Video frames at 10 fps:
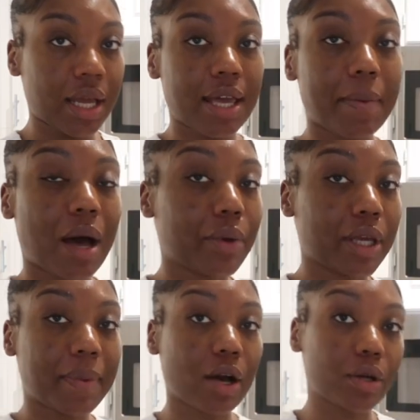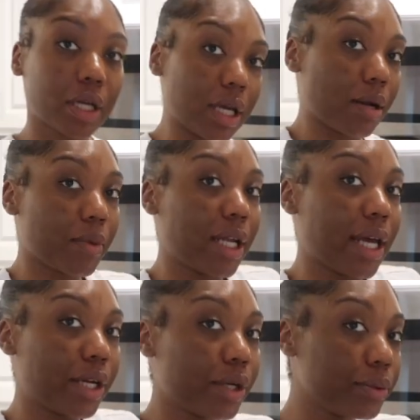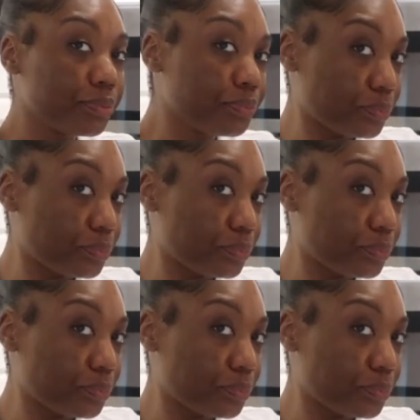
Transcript: yep i will get back on the camera later